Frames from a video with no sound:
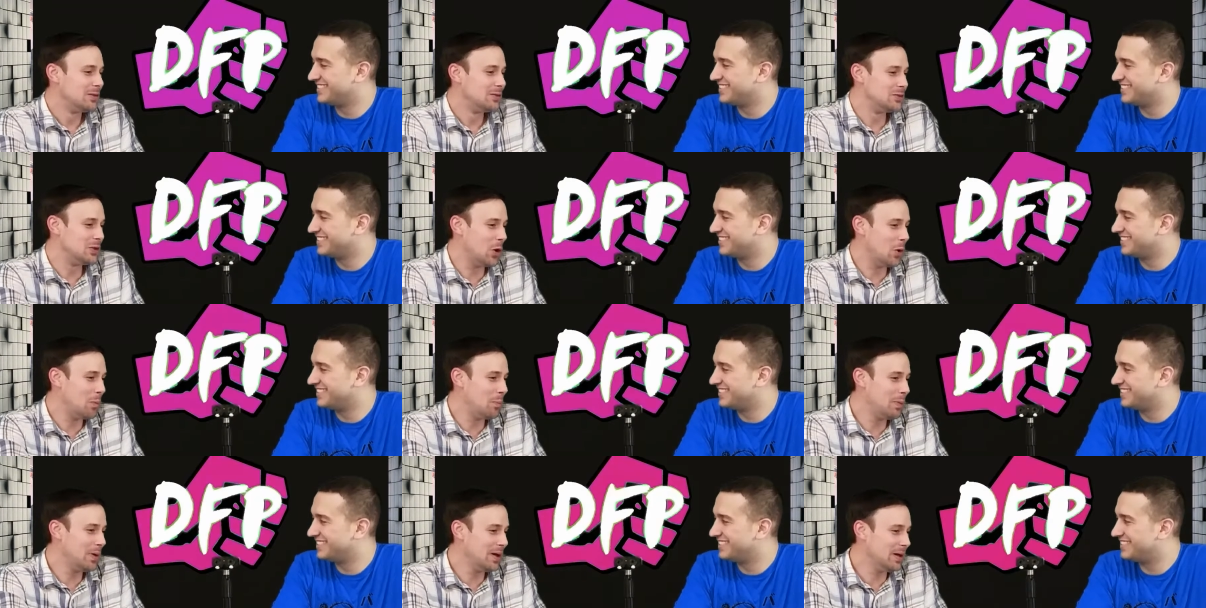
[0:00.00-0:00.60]

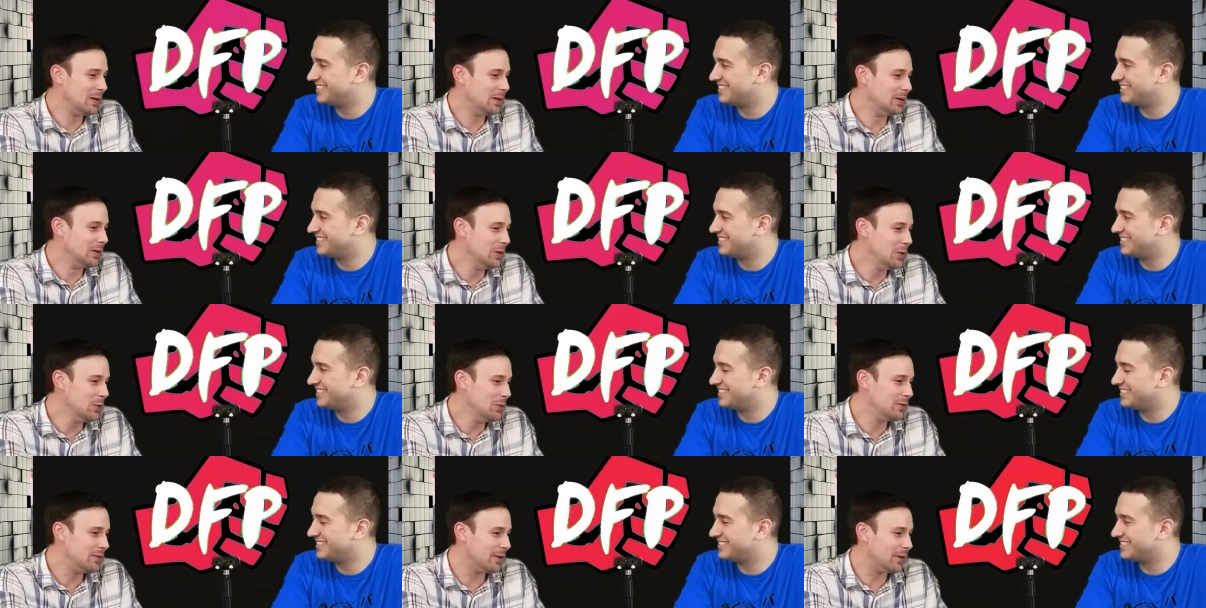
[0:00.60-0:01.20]
Speaker 1: don't be a
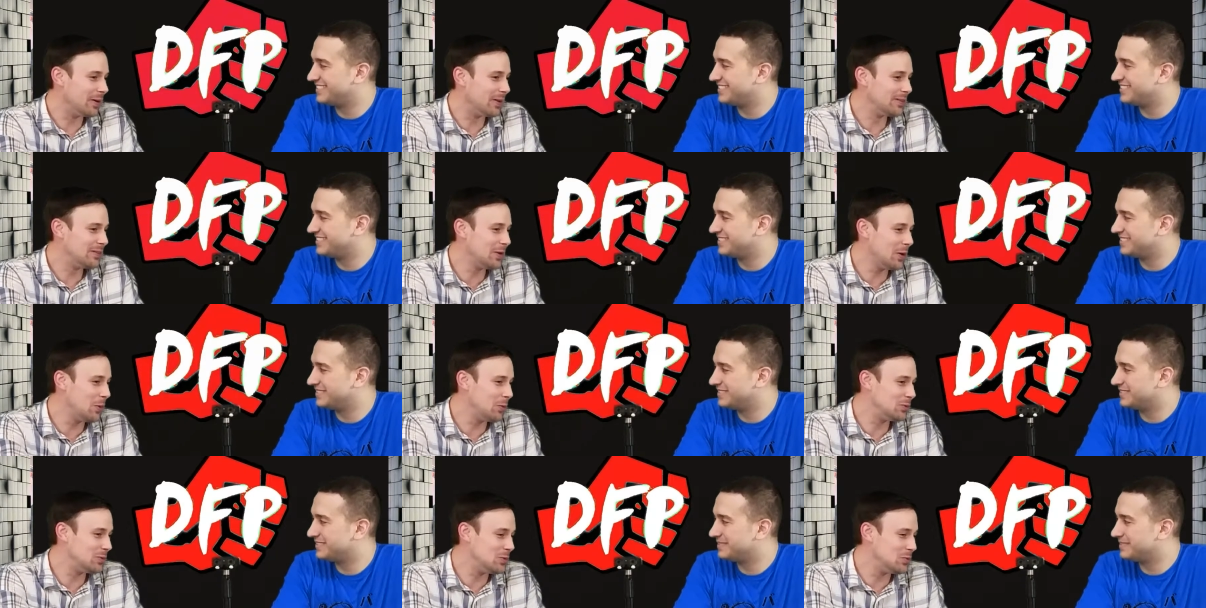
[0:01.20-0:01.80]
loser,
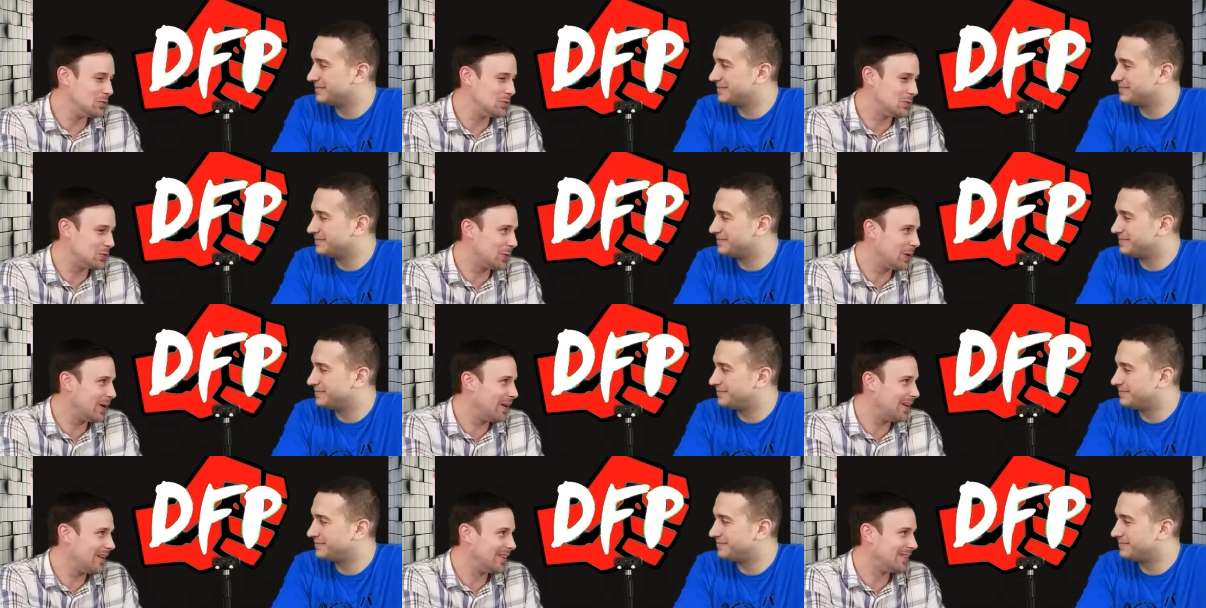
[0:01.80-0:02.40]
don't do
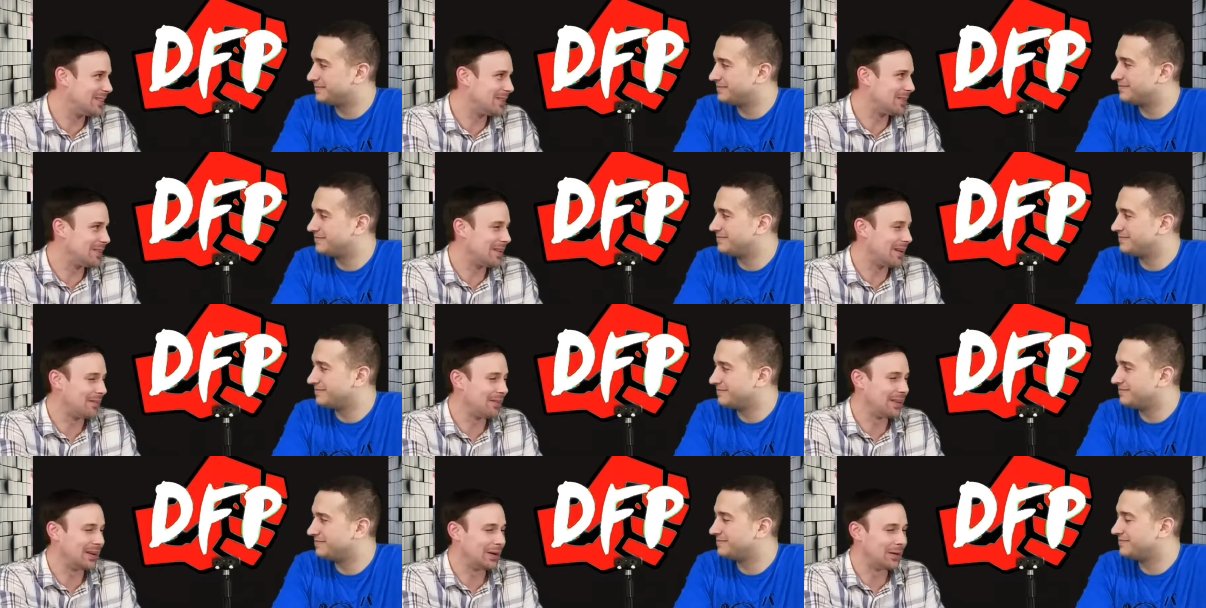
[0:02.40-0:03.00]
drugs or
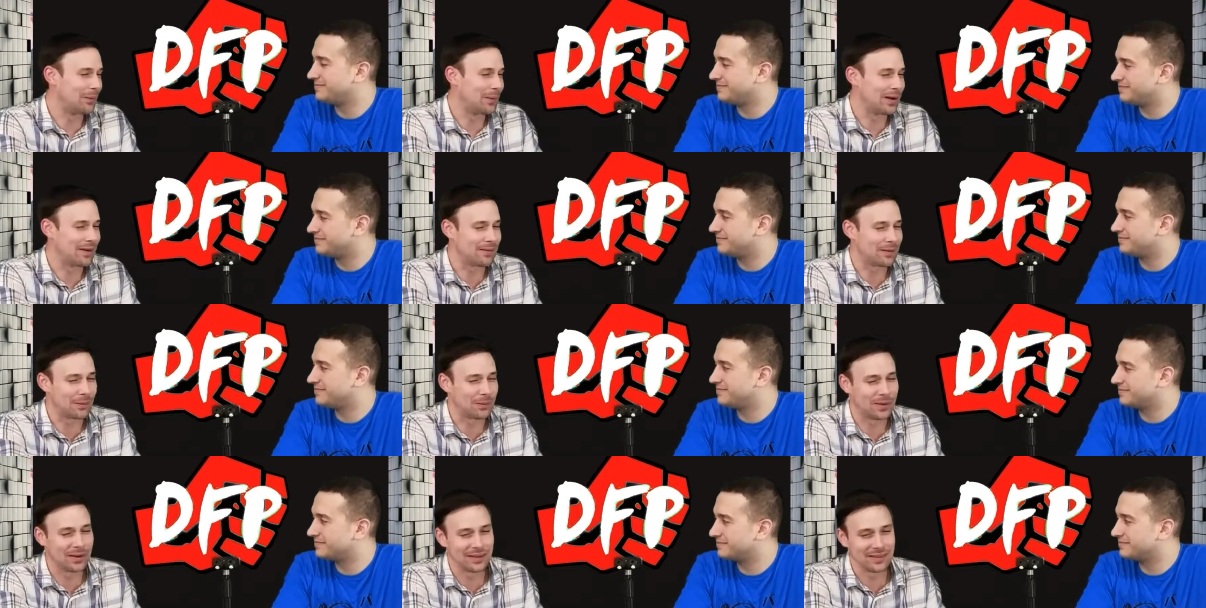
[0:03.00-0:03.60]
something or whatever it
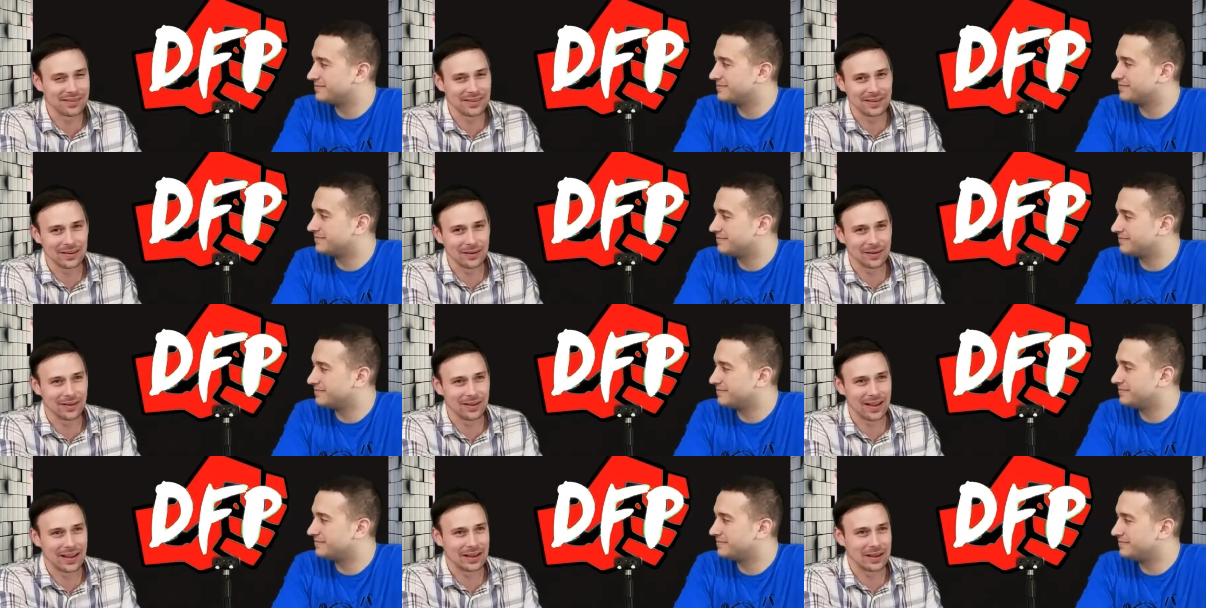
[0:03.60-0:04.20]
was. And you're
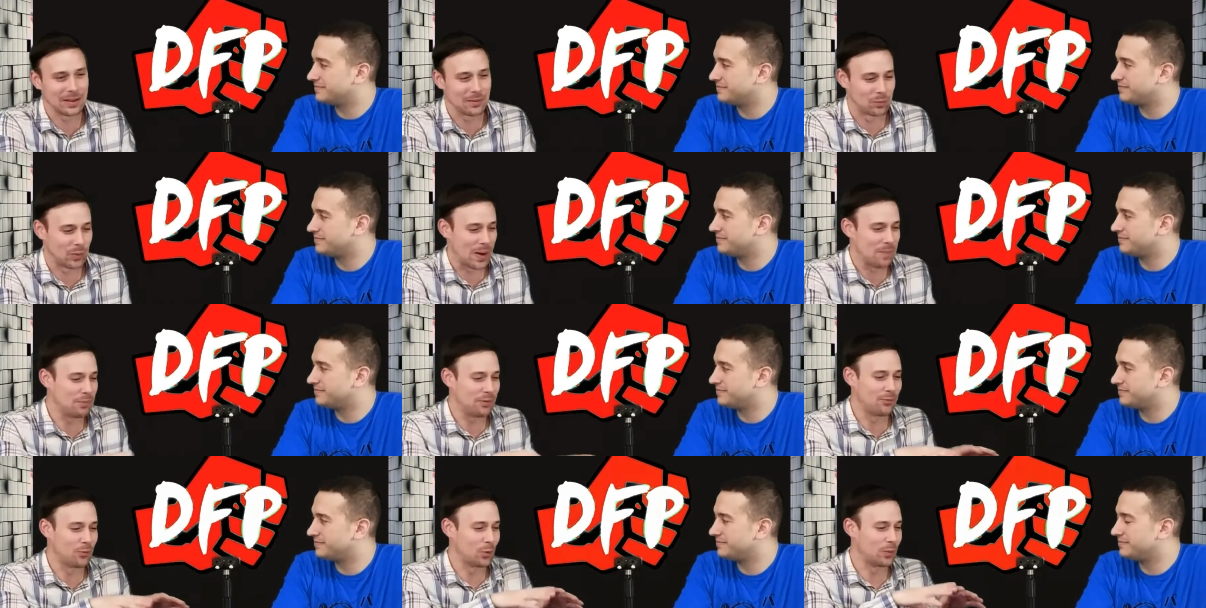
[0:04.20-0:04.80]
like, right
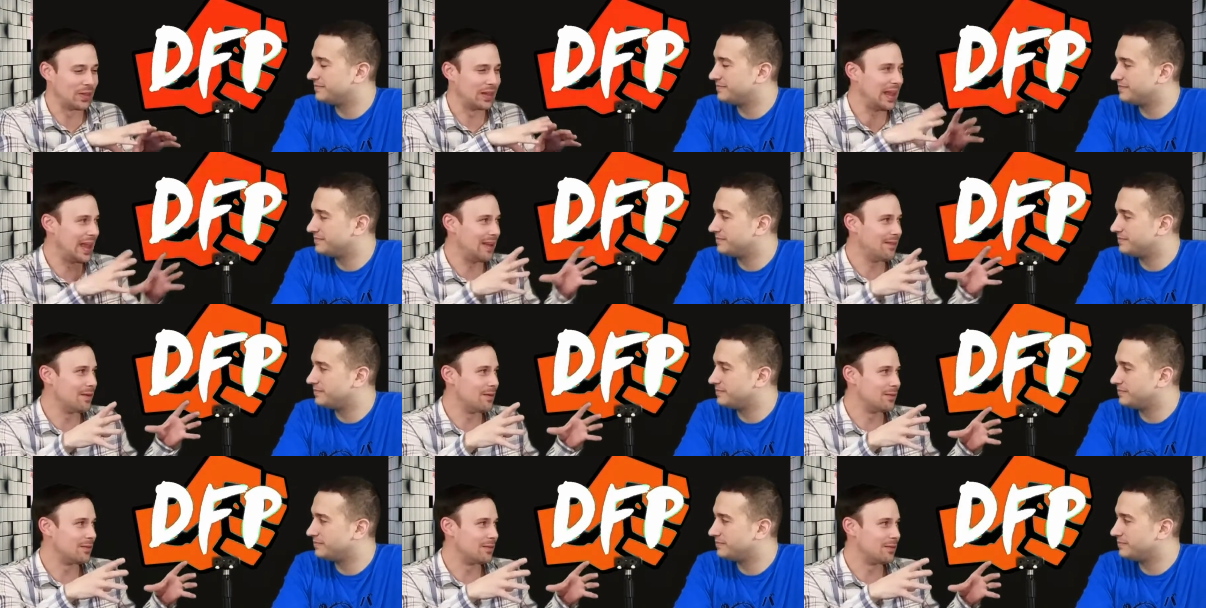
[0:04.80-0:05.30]
before the game